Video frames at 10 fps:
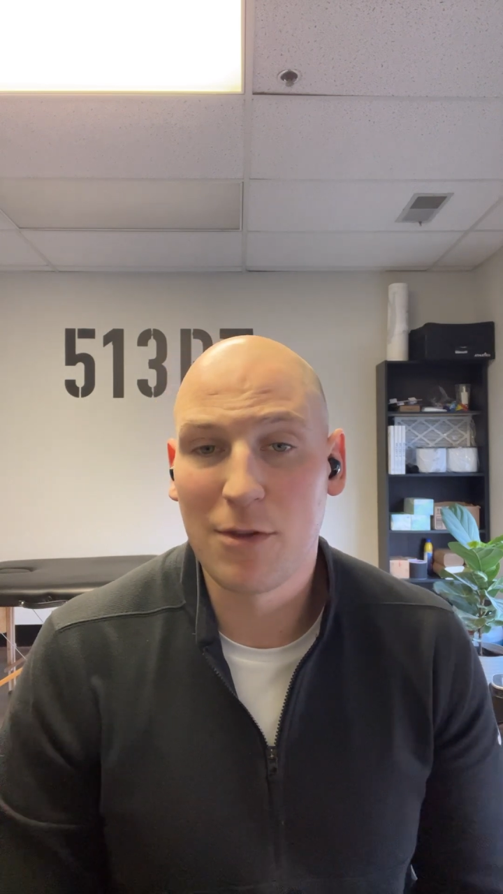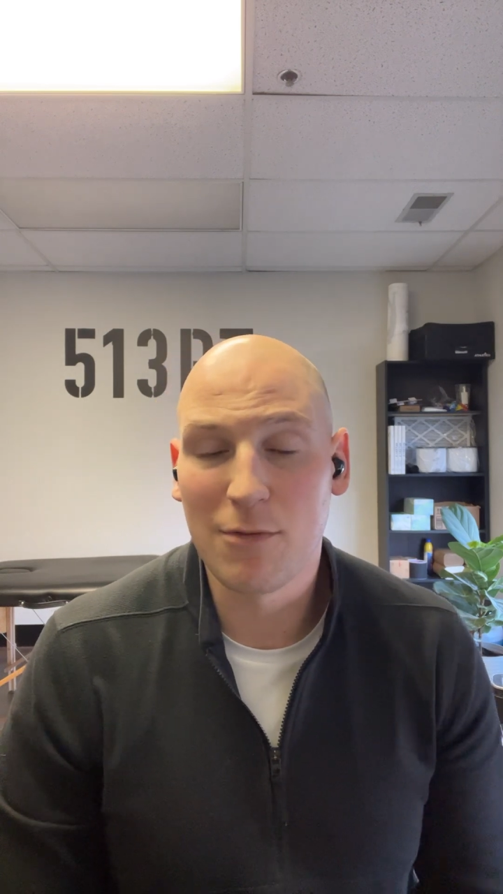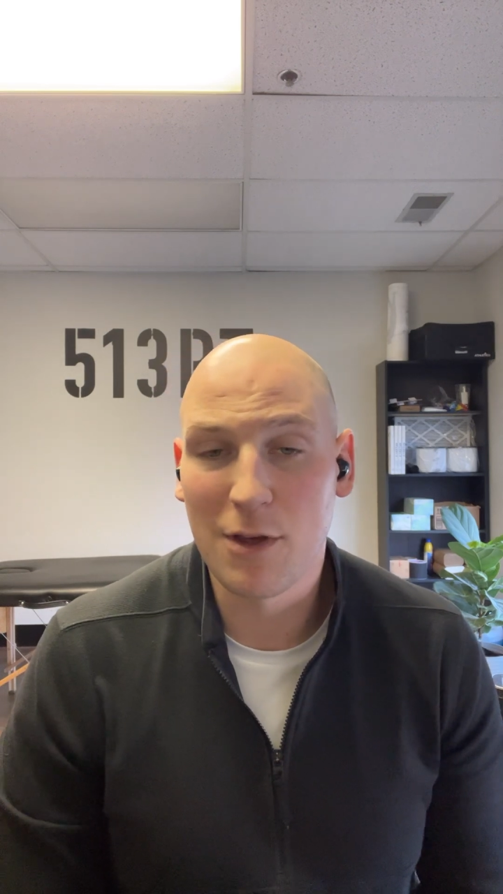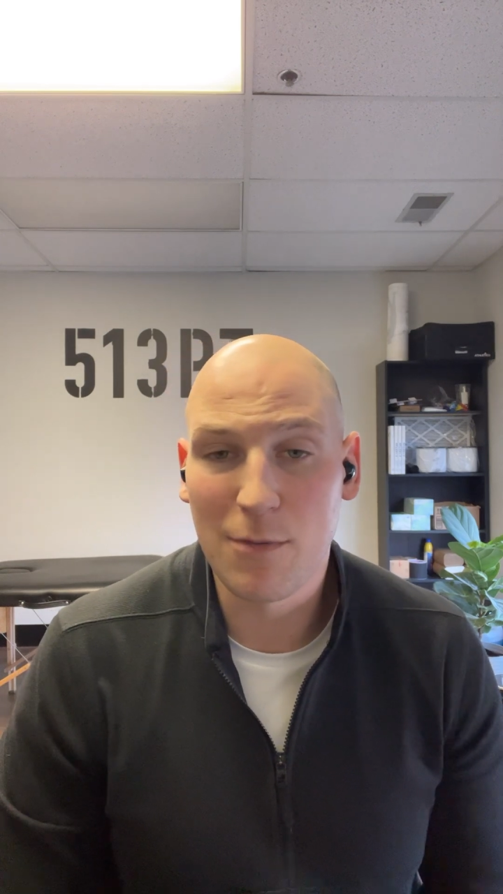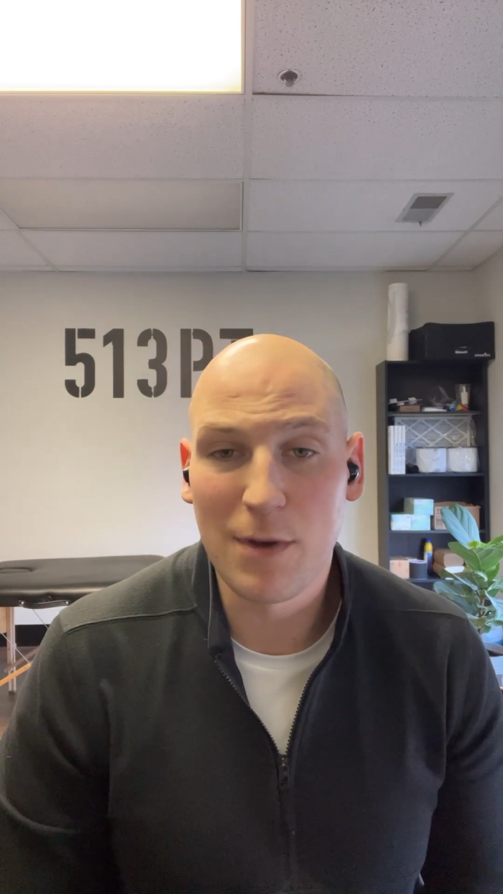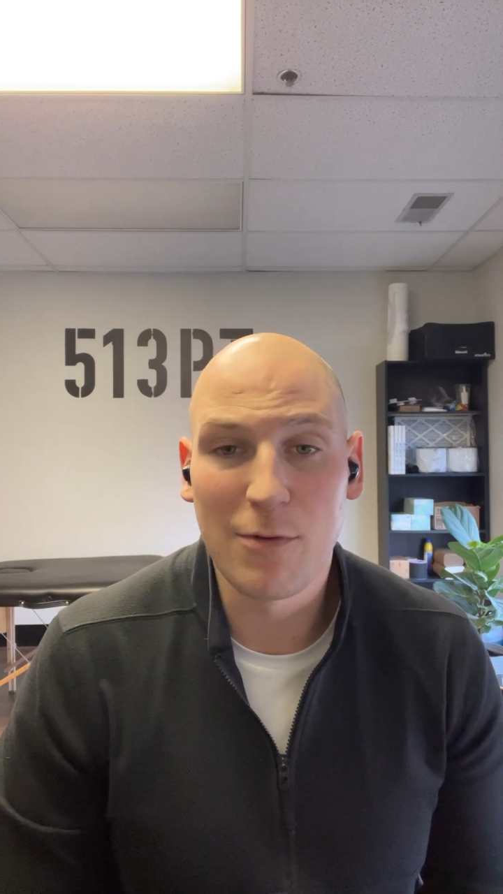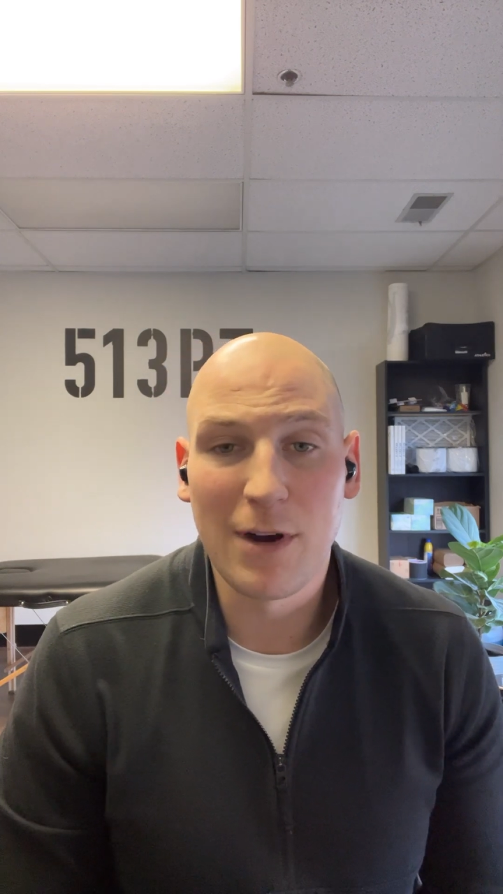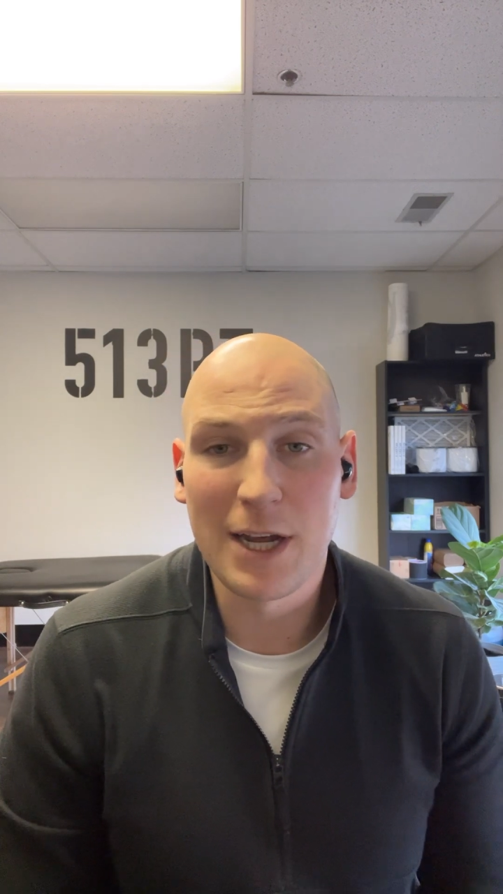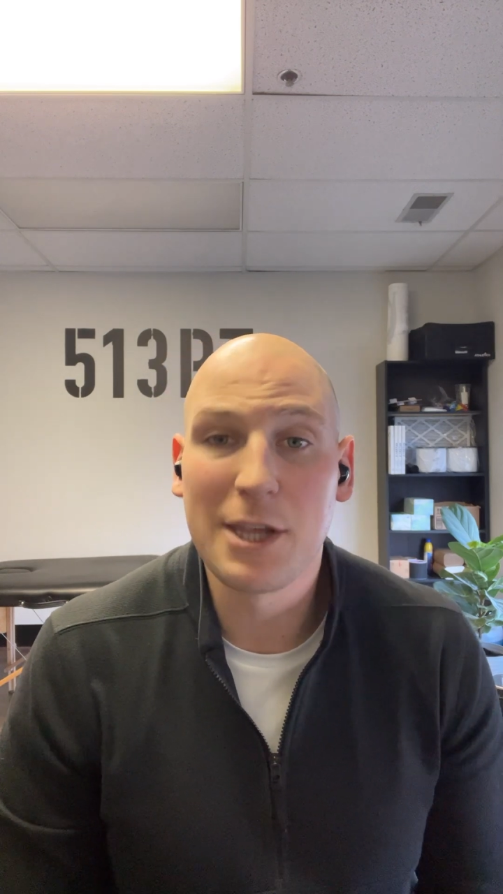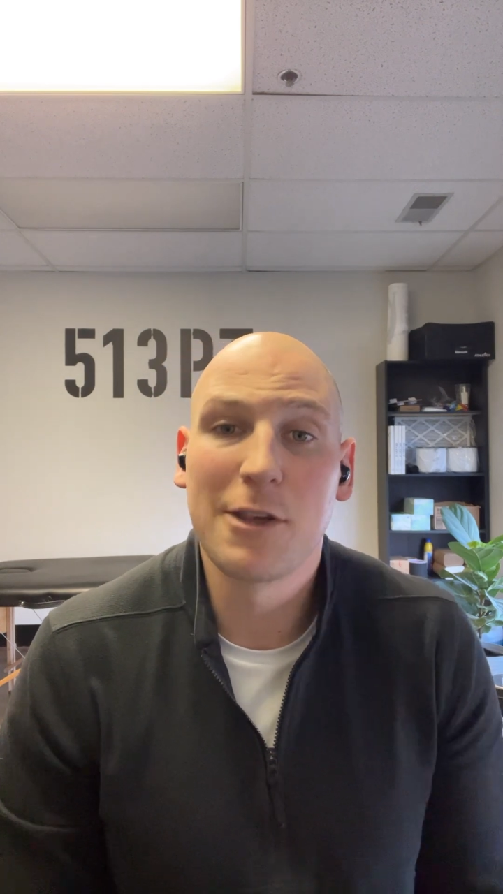swing
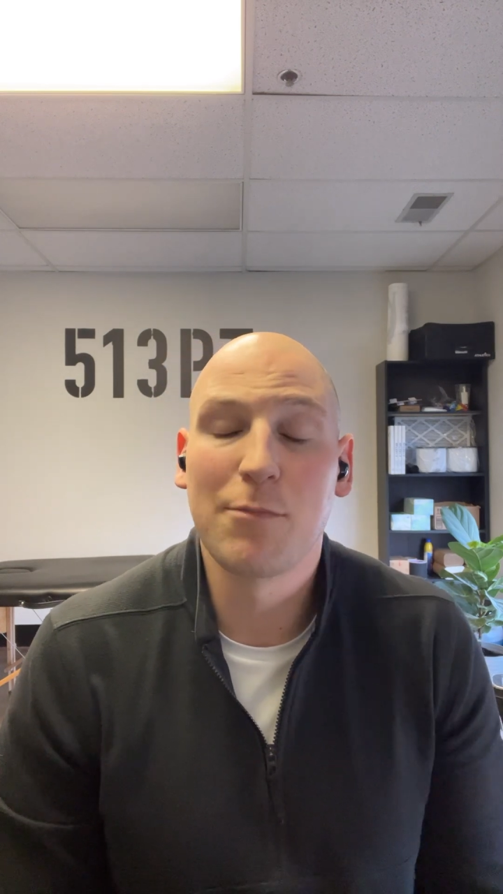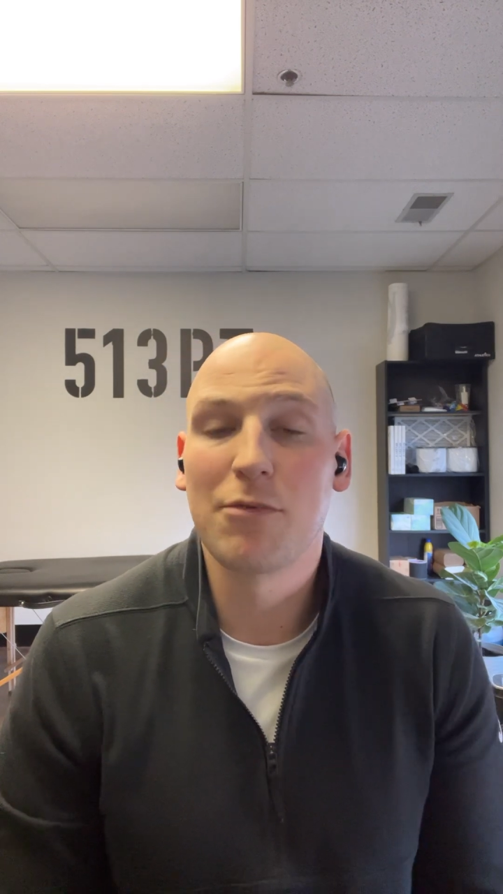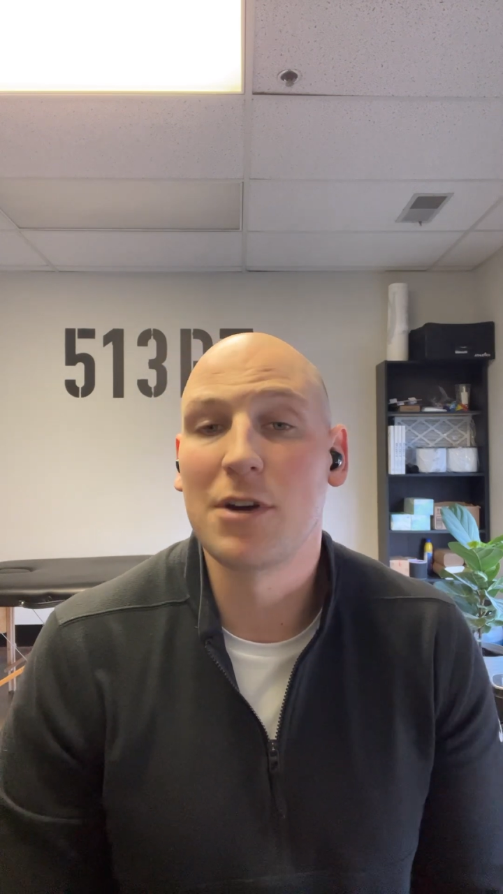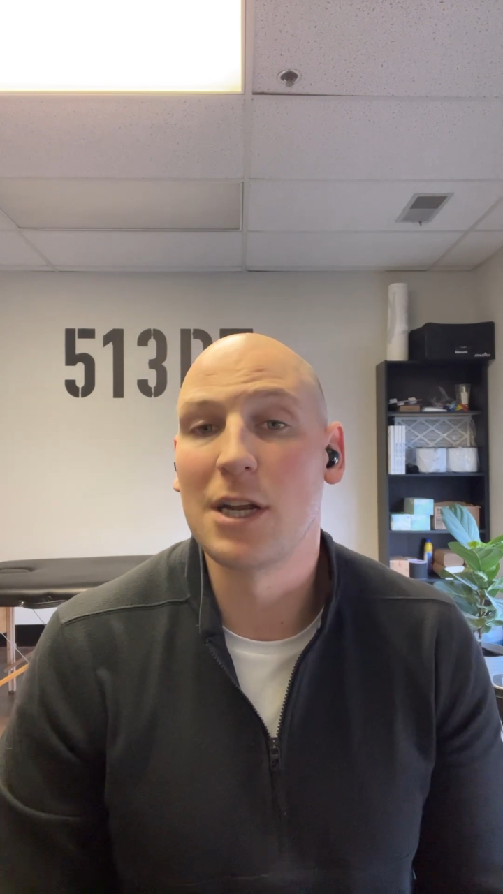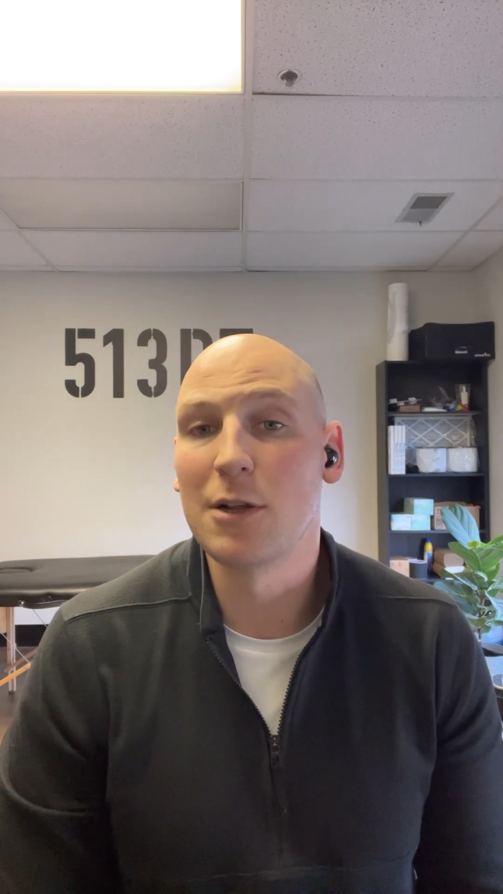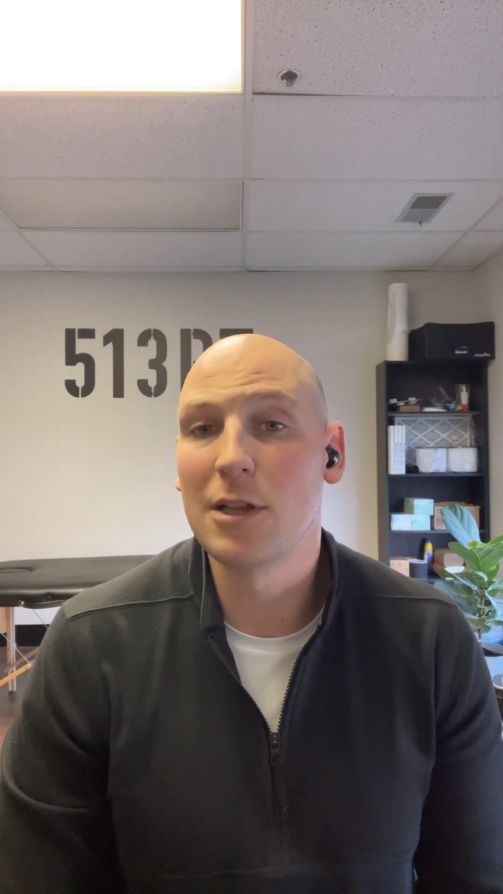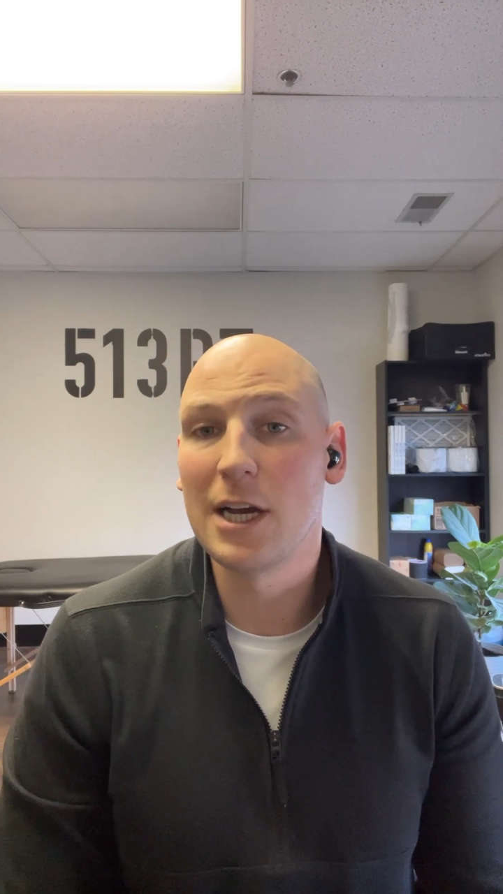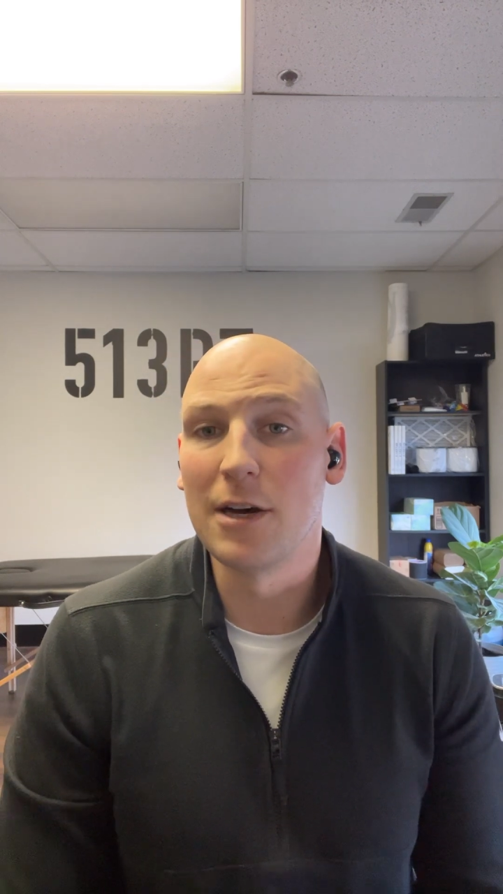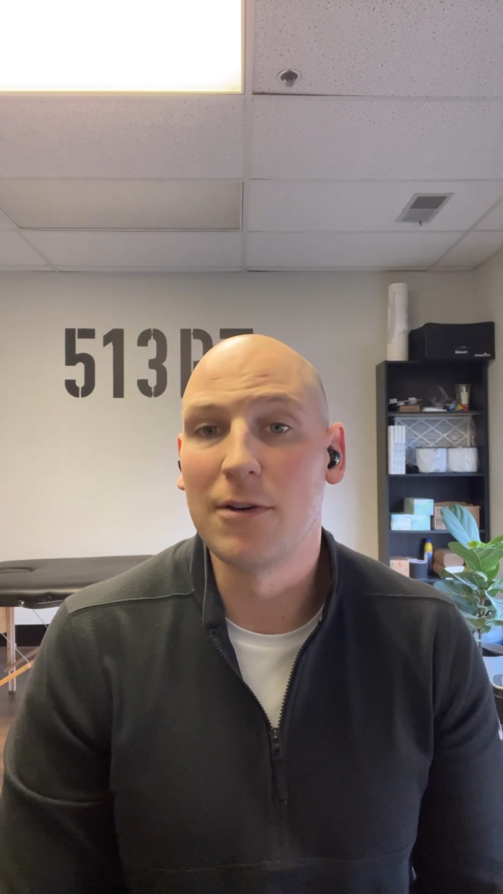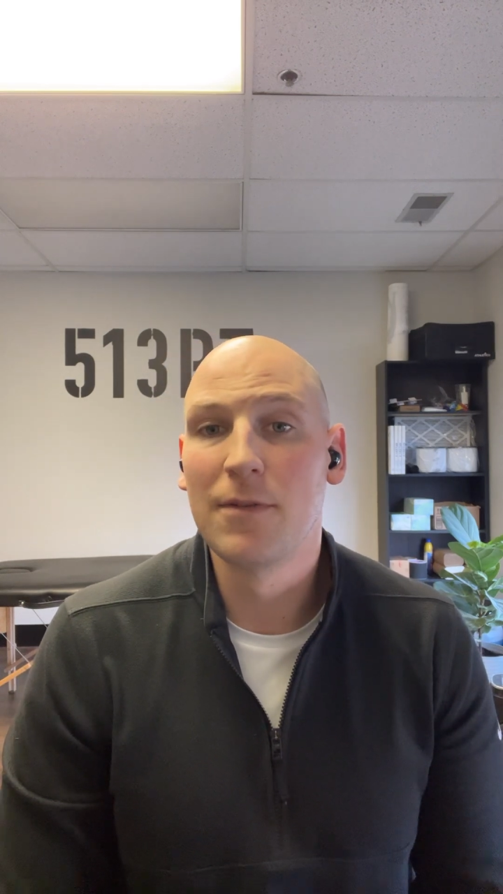speed-wise is pretty low.